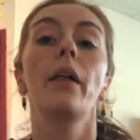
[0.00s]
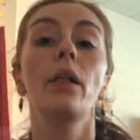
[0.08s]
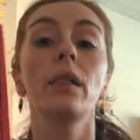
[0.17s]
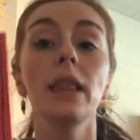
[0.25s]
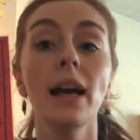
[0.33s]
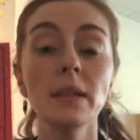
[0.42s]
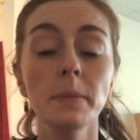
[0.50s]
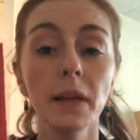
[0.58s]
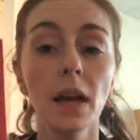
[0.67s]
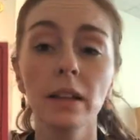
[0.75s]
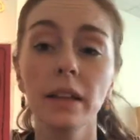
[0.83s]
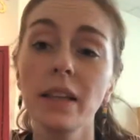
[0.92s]
Last but
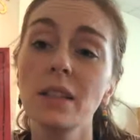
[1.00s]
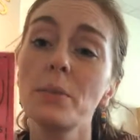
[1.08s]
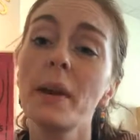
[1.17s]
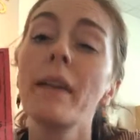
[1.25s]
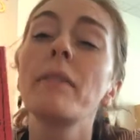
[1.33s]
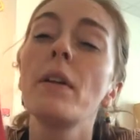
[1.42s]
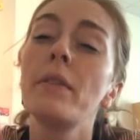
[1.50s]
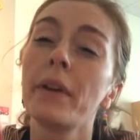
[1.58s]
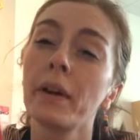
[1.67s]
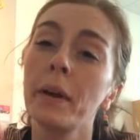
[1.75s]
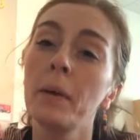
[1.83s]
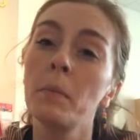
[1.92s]
not least, we have the
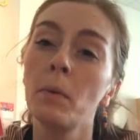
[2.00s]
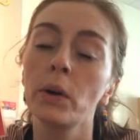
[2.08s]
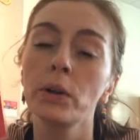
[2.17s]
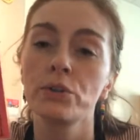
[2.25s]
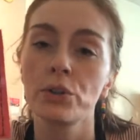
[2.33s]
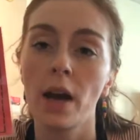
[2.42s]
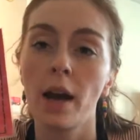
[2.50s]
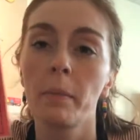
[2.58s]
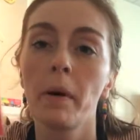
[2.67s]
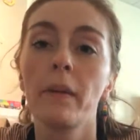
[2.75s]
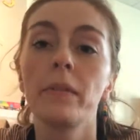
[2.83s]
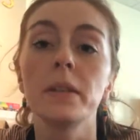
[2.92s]
very important
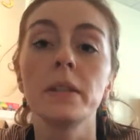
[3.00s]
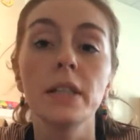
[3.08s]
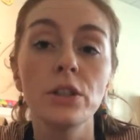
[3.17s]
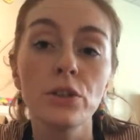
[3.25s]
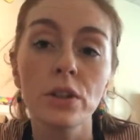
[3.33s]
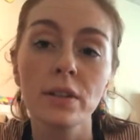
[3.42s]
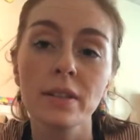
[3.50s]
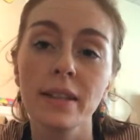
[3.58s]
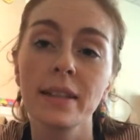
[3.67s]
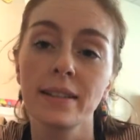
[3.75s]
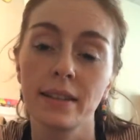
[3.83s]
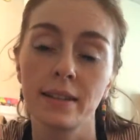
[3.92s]
job of a teacher's
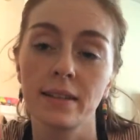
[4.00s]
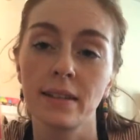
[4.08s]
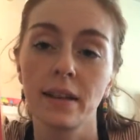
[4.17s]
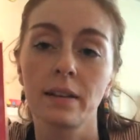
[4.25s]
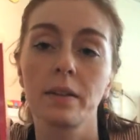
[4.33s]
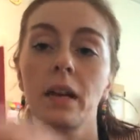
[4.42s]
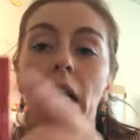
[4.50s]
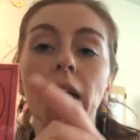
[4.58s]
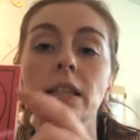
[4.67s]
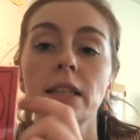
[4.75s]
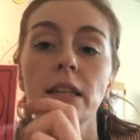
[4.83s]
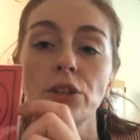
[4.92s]
assistant.
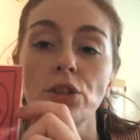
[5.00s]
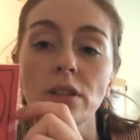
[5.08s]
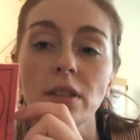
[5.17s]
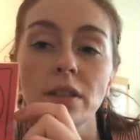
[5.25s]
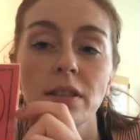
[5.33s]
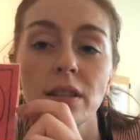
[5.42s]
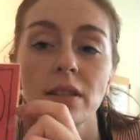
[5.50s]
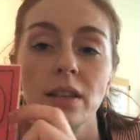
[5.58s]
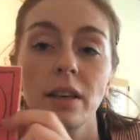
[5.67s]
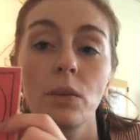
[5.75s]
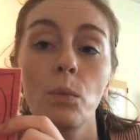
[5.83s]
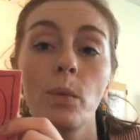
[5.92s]
Teacher's
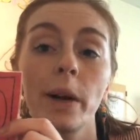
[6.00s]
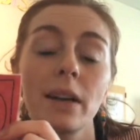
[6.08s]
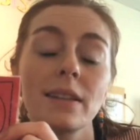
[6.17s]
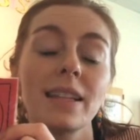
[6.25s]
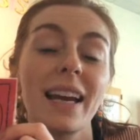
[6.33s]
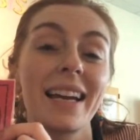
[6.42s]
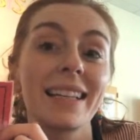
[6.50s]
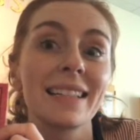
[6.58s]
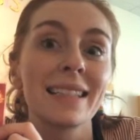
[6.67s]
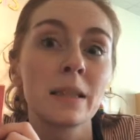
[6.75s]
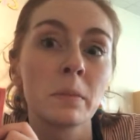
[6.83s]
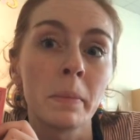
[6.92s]
assistant wears a
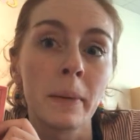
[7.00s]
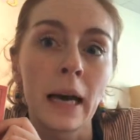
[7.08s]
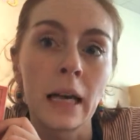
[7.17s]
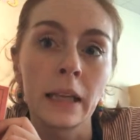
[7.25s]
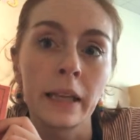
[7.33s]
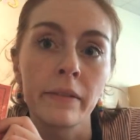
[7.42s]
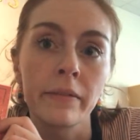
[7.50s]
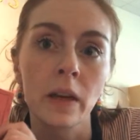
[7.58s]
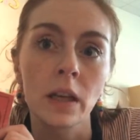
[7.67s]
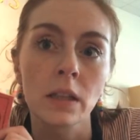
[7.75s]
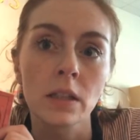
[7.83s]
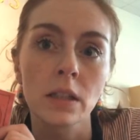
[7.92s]
smiley
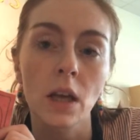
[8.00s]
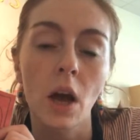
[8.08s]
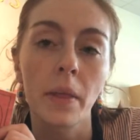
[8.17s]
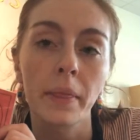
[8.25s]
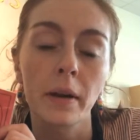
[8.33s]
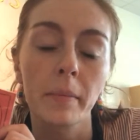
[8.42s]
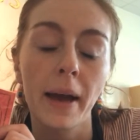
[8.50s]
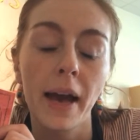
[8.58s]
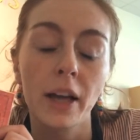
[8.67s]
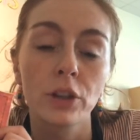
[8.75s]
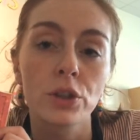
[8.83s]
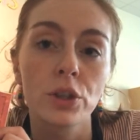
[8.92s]
face on their
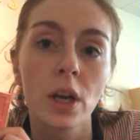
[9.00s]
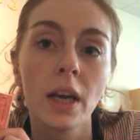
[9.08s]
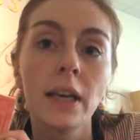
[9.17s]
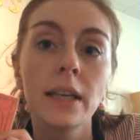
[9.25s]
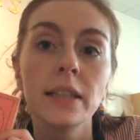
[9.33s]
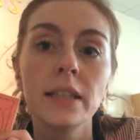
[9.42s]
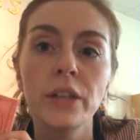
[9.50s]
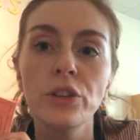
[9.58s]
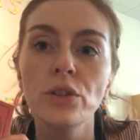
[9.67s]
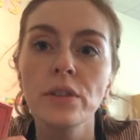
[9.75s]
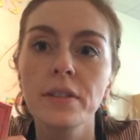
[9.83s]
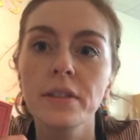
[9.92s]
badge.
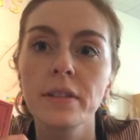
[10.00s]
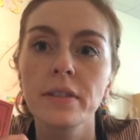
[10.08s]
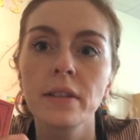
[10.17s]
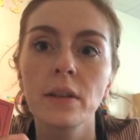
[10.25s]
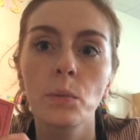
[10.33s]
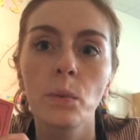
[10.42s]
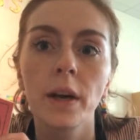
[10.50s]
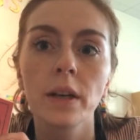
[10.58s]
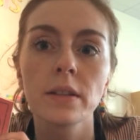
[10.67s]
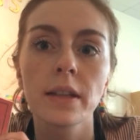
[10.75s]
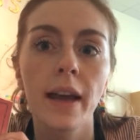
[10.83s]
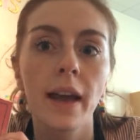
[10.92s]
Teacher's assistant
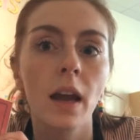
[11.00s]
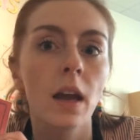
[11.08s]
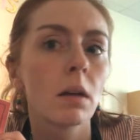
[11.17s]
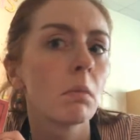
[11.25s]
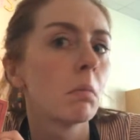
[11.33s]
wears a